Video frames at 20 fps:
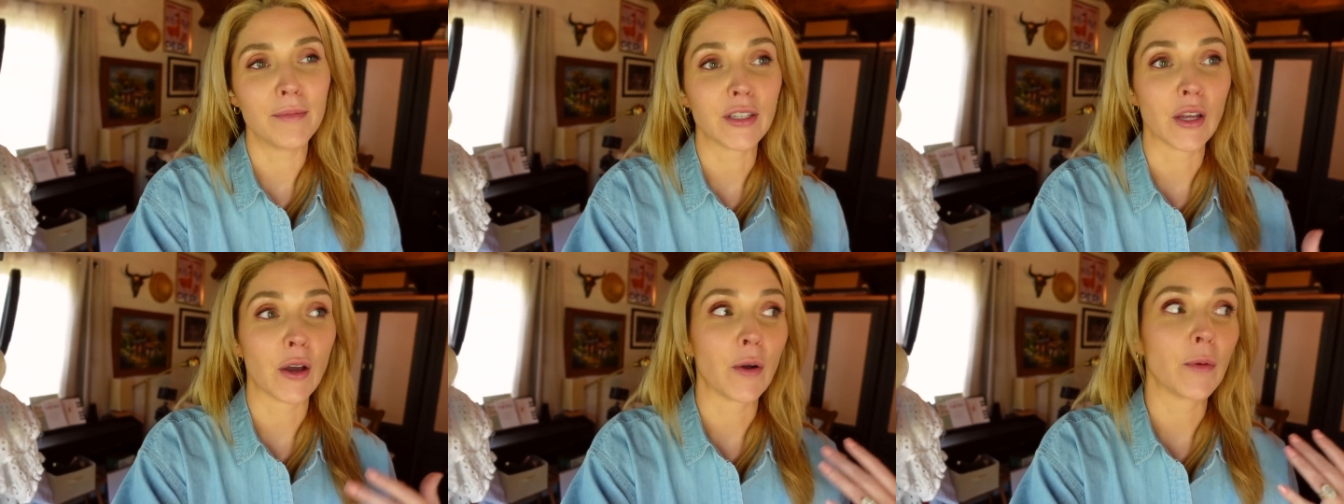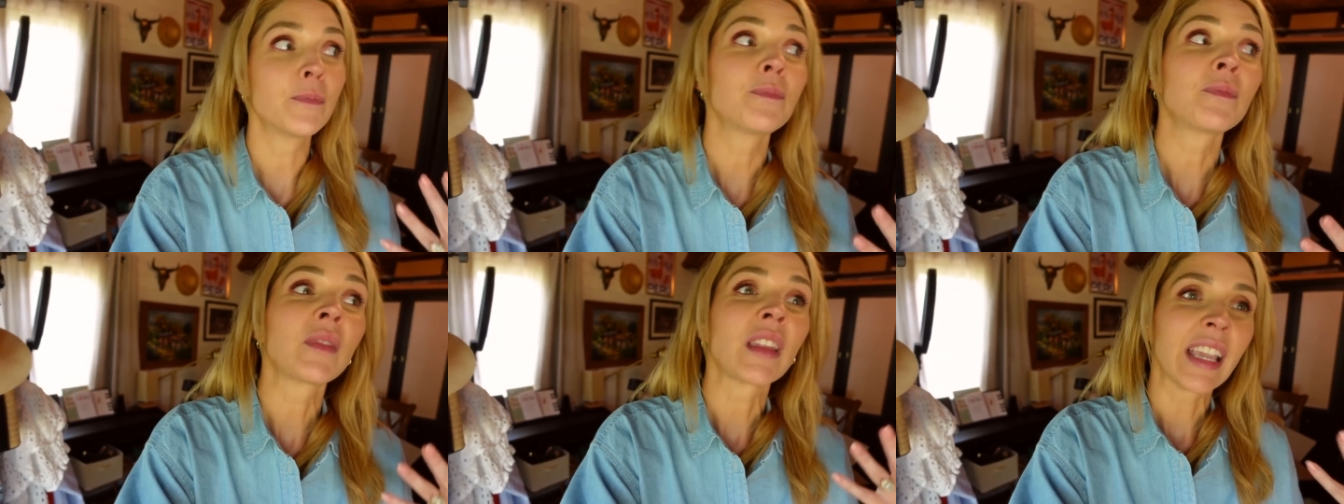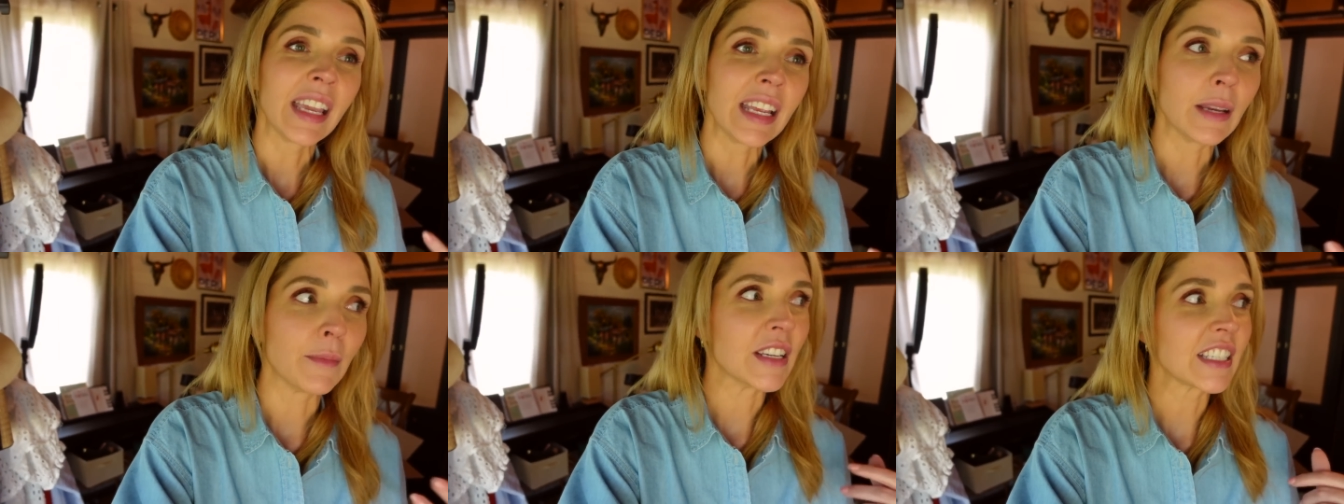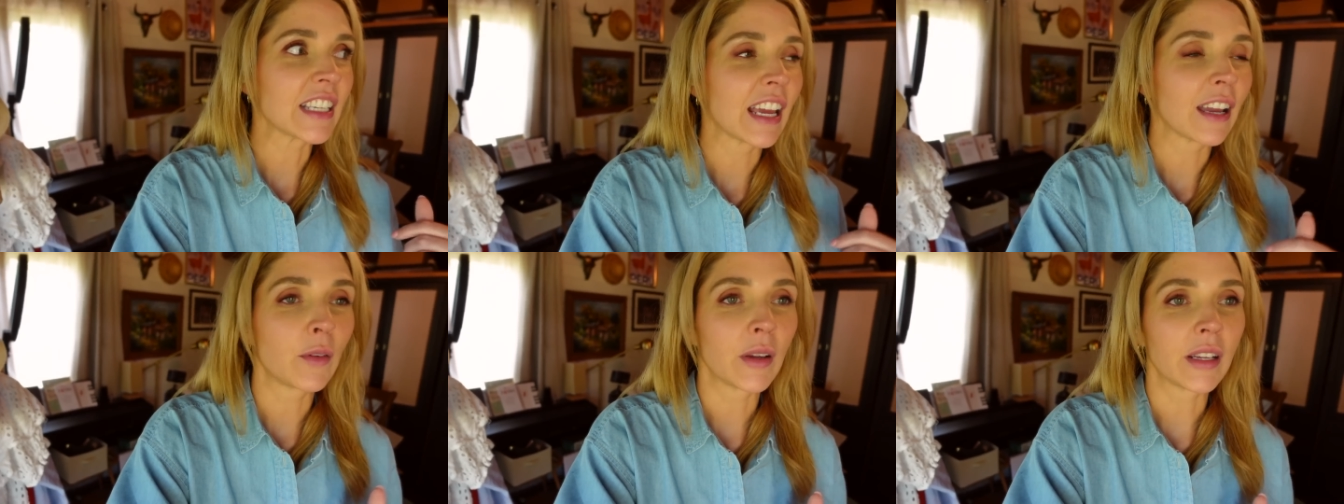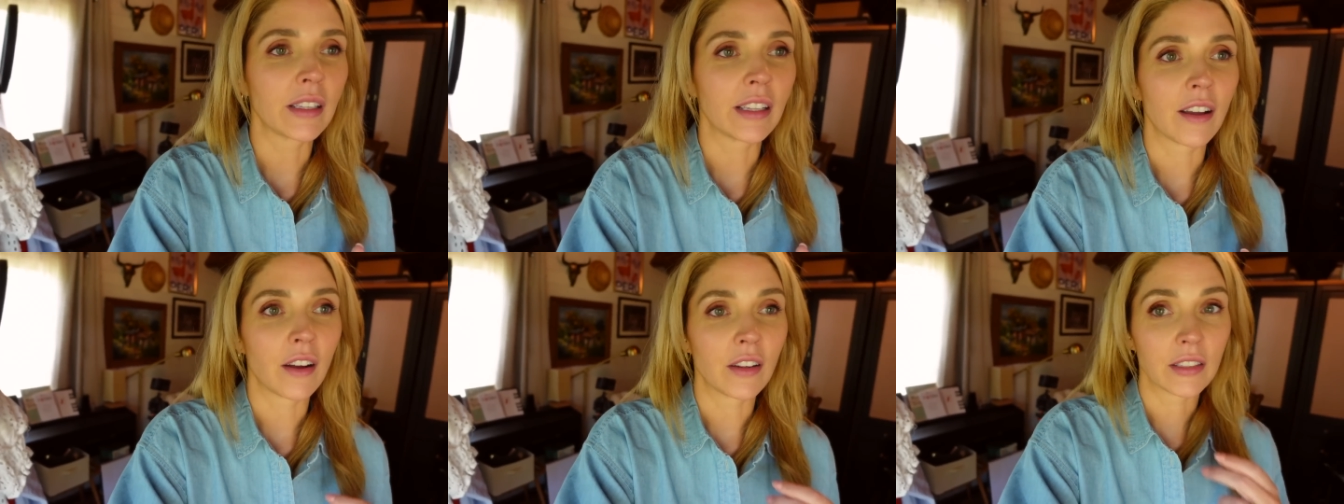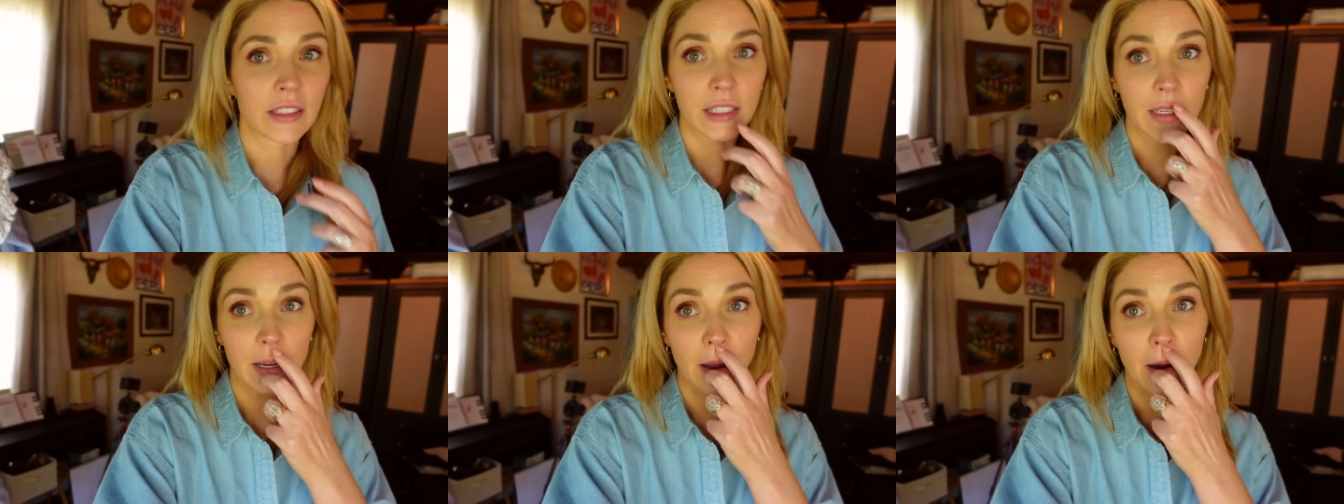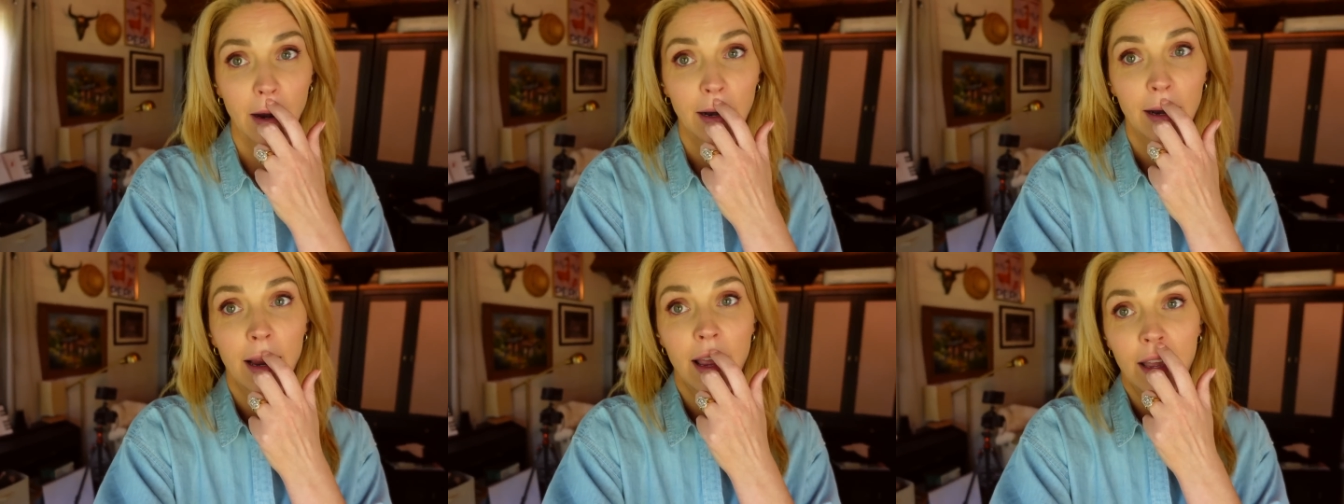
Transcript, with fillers: so anyways i quickly called cr